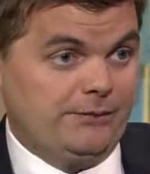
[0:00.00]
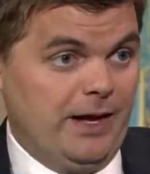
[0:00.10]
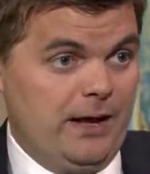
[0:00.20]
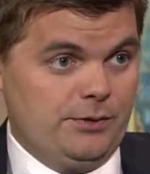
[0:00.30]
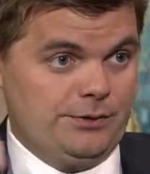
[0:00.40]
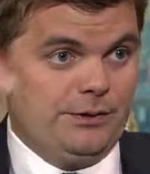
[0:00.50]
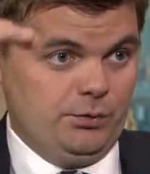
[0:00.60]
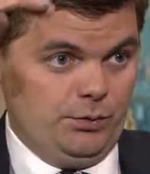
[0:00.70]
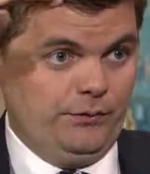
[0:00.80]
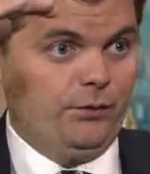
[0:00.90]
if the house
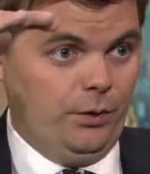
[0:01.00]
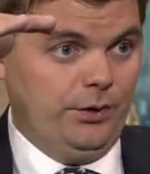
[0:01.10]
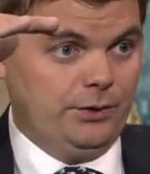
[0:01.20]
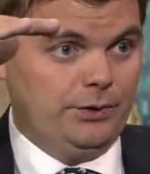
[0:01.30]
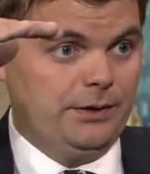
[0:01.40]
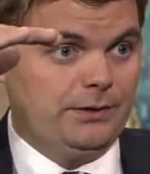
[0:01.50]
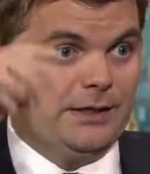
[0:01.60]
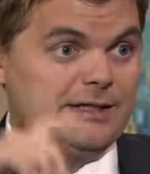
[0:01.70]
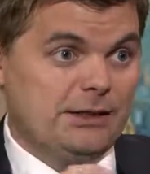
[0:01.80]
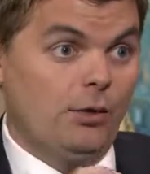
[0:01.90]
is worth $400,000.
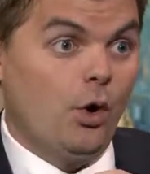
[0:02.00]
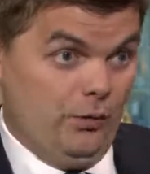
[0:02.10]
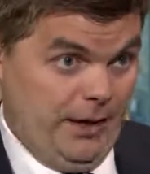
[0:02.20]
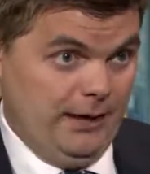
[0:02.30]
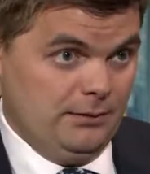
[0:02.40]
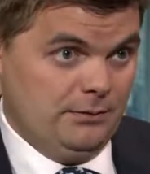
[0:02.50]
They still owe that.